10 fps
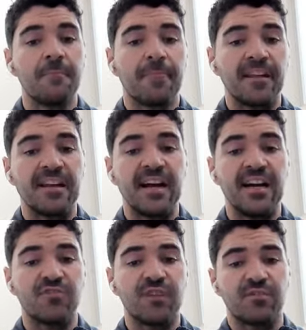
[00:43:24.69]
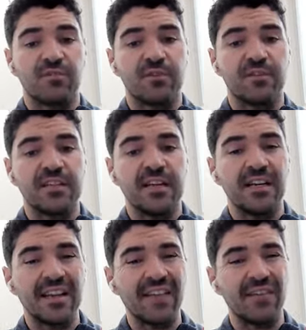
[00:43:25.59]
and then hydrate throughout the
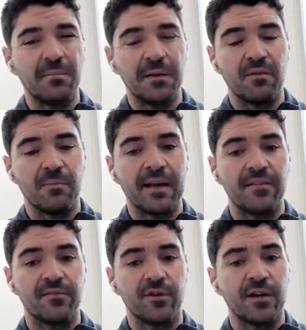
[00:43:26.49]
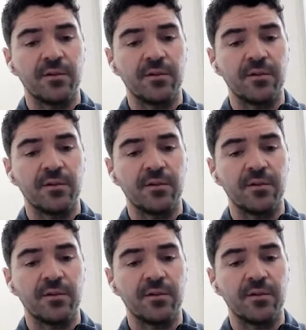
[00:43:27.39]
day and have a little bit of a plan for it.